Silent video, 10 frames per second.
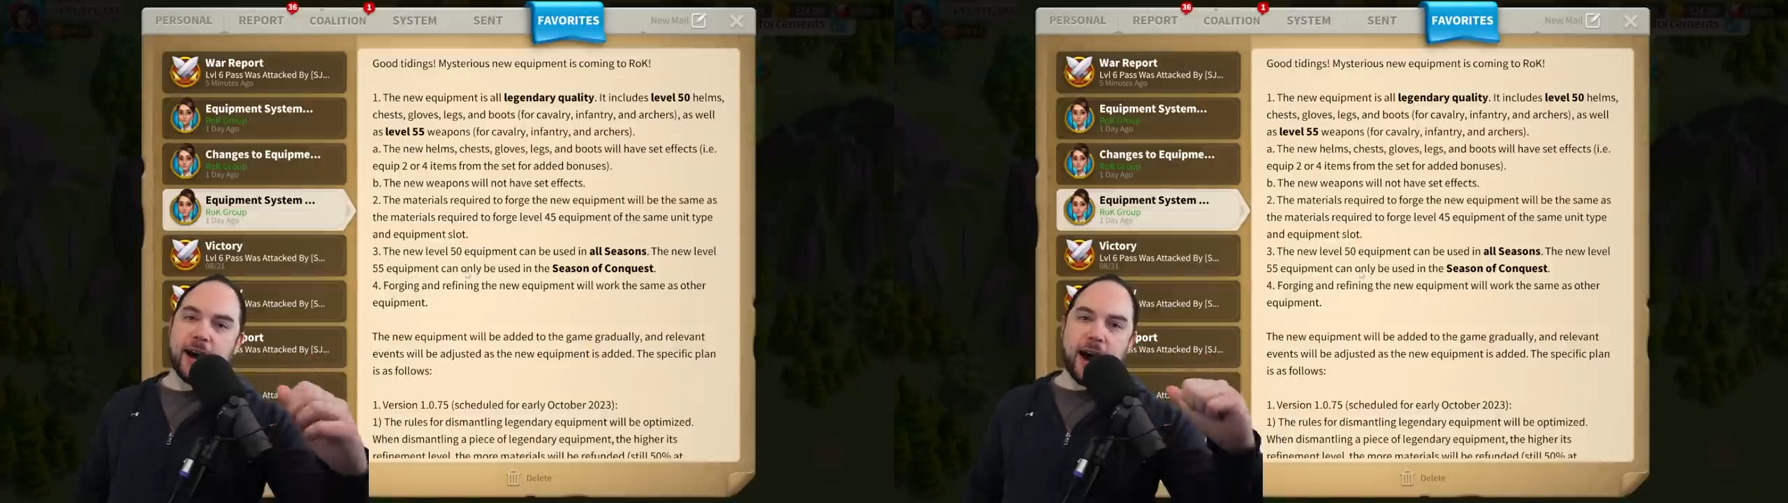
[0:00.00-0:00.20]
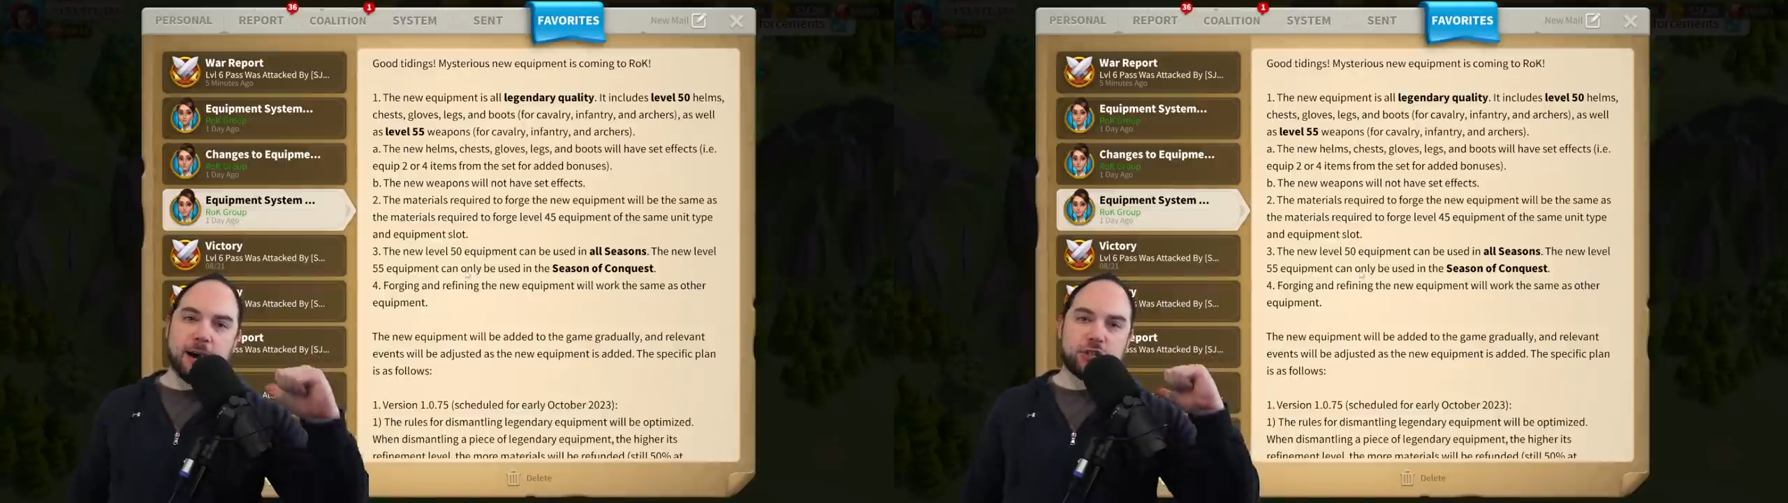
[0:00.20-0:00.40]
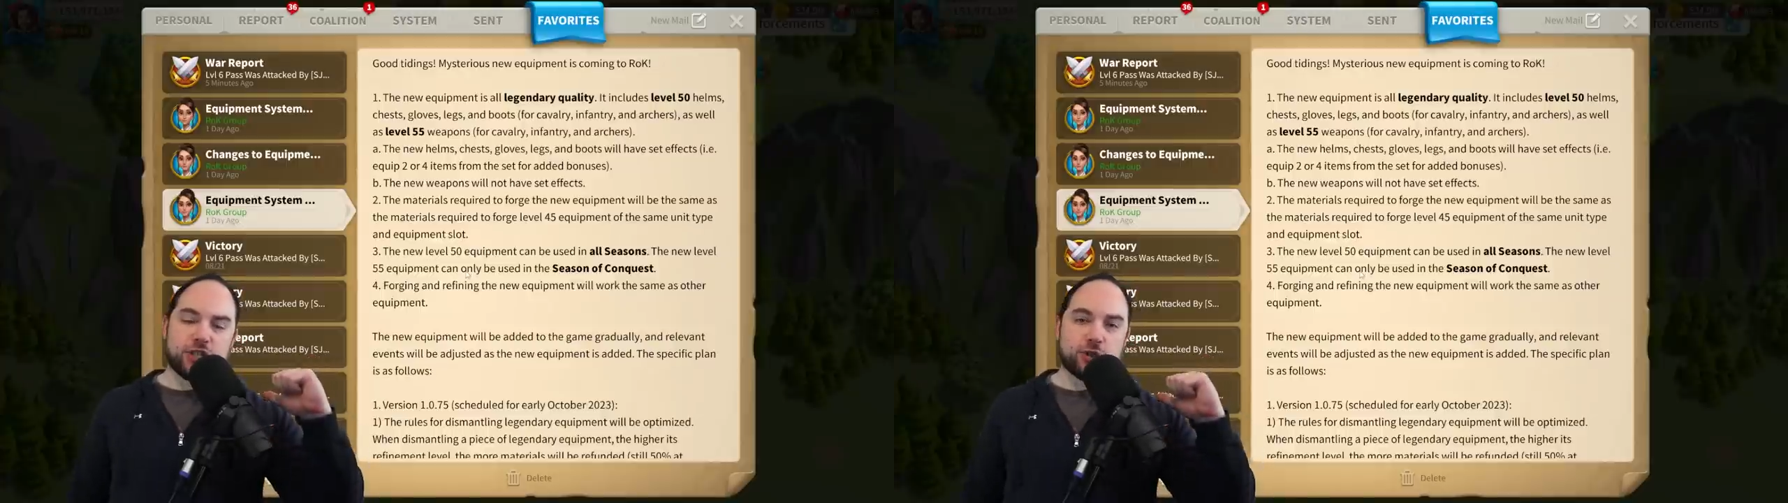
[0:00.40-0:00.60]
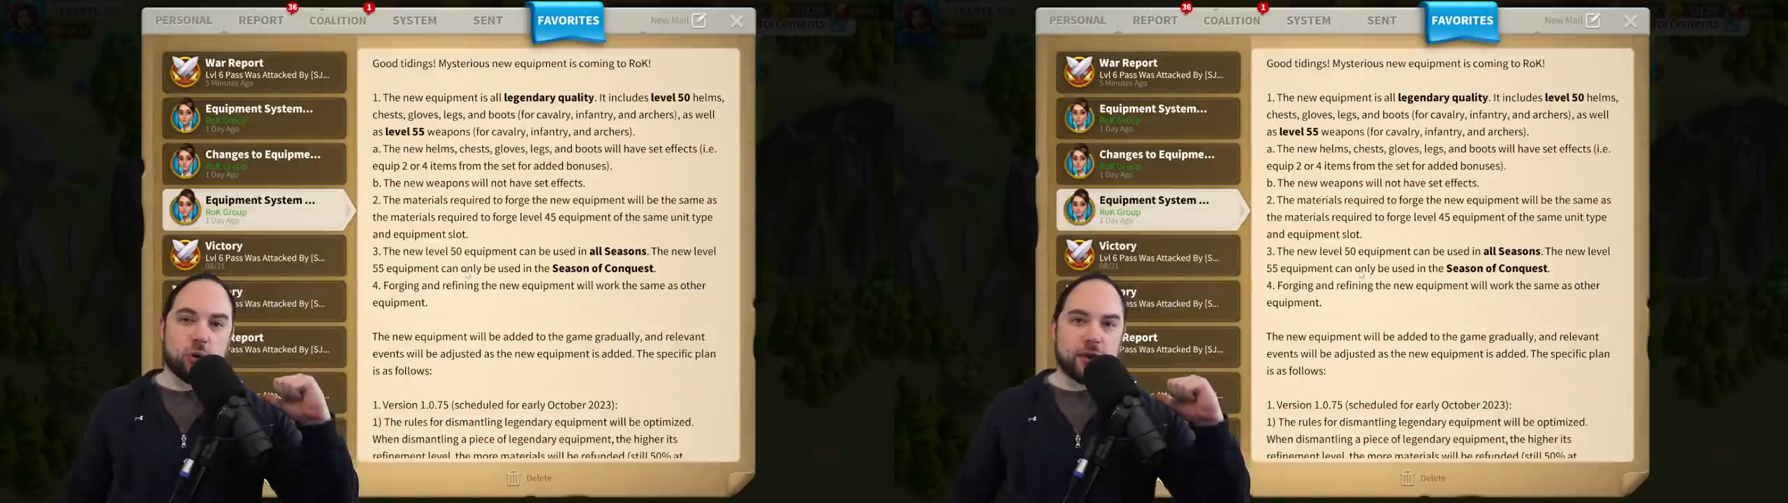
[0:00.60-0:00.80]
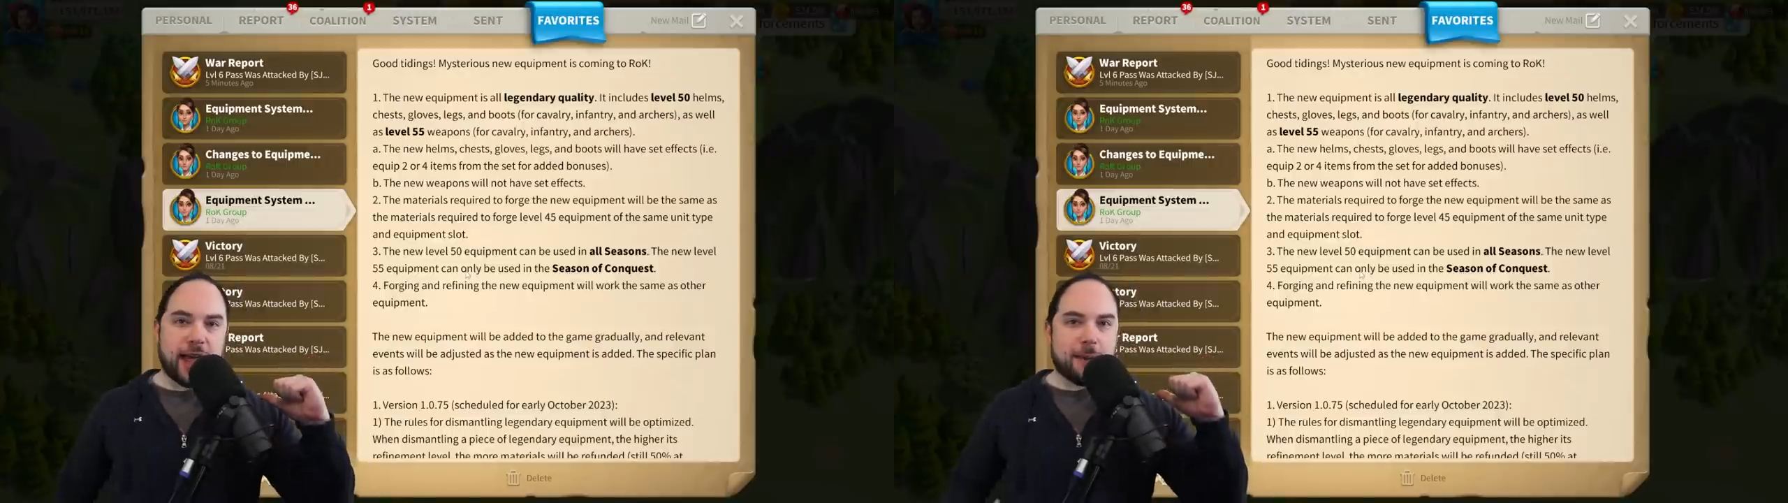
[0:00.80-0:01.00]
I'm
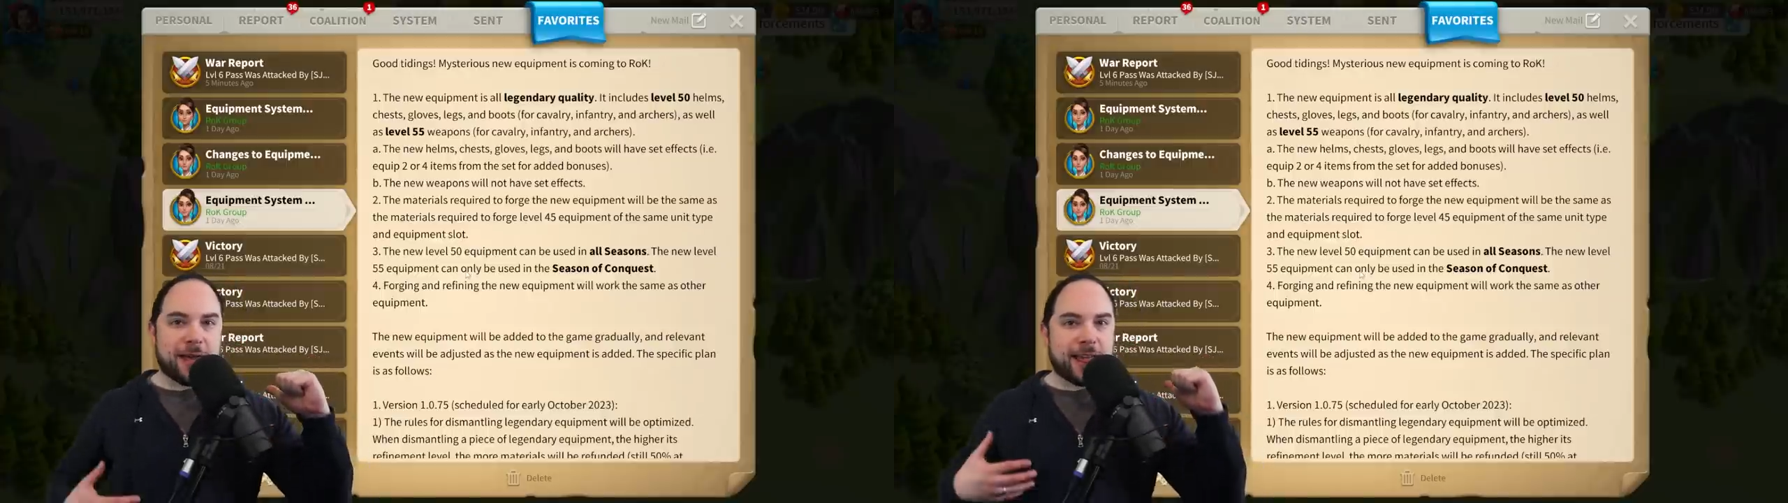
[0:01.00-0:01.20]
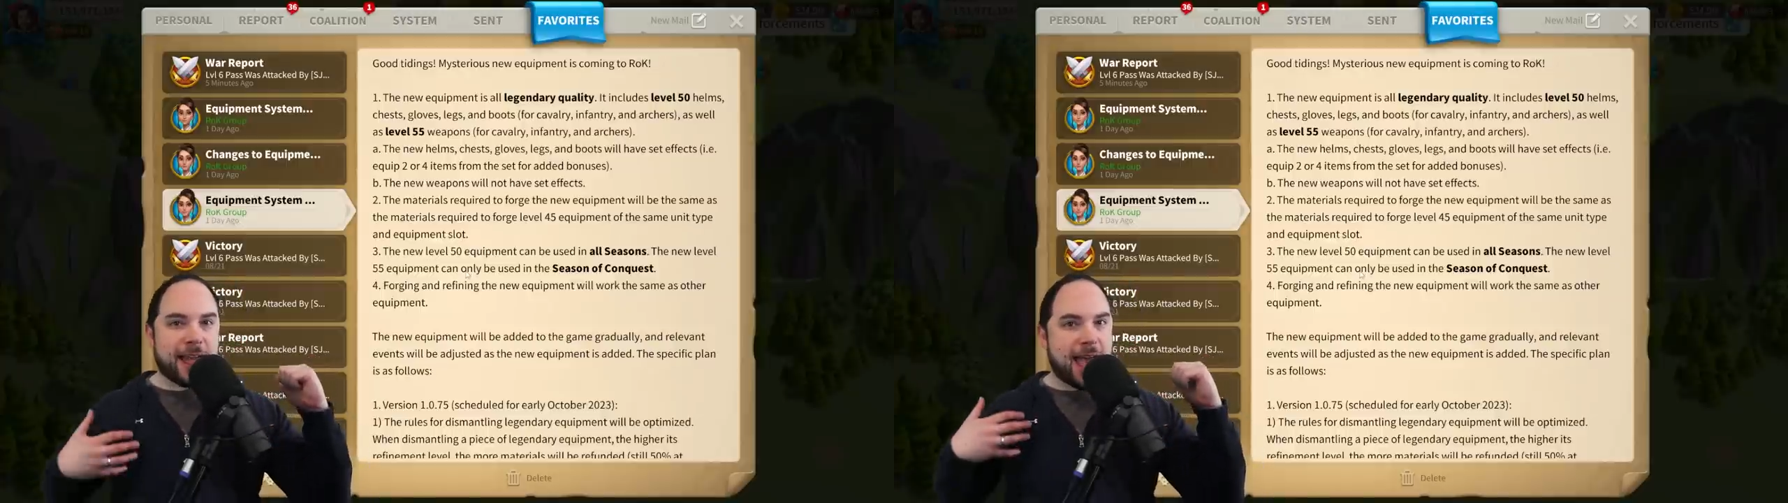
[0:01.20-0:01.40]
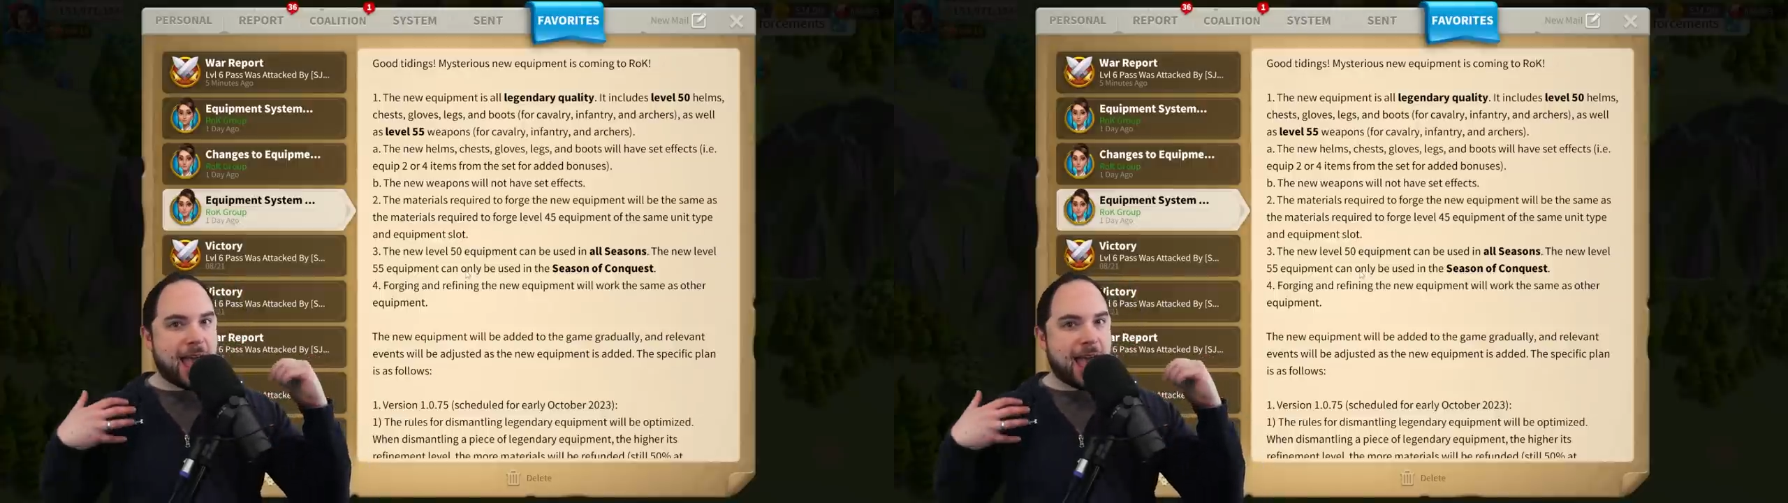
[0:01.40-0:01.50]
Chisgule Gaming,